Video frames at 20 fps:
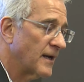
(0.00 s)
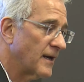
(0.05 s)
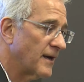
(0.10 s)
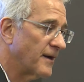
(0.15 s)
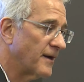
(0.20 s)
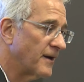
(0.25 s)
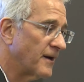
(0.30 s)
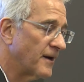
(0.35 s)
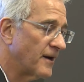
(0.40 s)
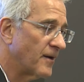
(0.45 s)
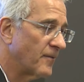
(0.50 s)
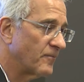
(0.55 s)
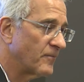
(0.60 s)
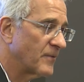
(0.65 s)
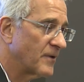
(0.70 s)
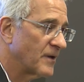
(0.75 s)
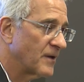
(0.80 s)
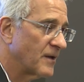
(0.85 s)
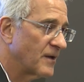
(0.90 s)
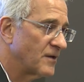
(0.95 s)
Uh,
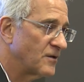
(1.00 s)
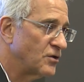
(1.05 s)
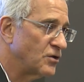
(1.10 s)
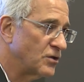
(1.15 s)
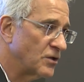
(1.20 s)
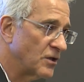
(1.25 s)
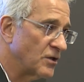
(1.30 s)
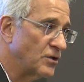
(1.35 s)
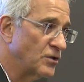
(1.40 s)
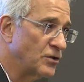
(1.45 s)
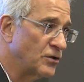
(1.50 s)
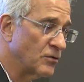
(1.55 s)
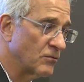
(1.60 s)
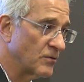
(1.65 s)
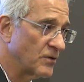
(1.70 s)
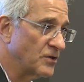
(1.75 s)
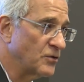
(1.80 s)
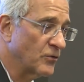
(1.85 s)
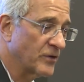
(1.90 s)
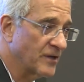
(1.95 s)

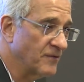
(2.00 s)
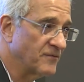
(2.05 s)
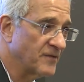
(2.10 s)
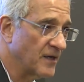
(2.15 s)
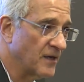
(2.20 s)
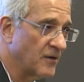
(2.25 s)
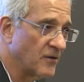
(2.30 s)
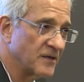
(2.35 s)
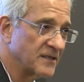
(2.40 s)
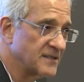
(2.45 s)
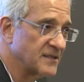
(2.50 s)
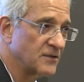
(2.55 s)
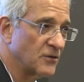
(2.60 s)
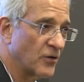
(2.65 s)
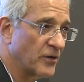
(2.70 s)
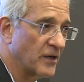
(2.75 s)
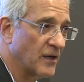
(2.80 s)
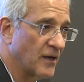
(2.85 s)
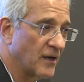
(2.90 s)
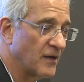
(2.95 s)
you can tell it's
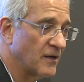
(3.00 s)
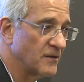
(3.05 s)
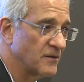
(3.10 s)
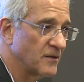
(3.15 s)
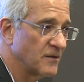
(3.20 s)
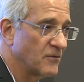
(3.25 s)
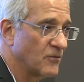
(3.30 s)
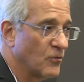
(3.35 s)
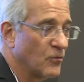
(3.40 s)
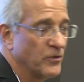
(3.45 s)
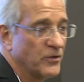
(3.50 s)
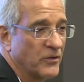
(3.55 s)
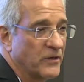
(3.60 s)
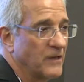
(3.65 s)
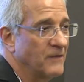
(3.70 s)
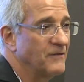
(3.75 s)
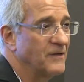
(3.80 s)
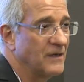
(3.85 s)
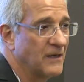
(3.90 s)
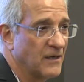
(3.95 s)
not hard, or you
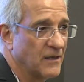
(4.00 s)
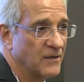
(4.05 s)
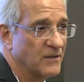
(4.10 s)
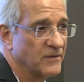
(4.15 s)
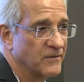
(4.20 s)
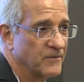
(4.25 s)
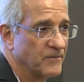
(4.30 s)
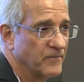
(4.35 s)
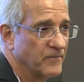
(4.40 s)
can deny it.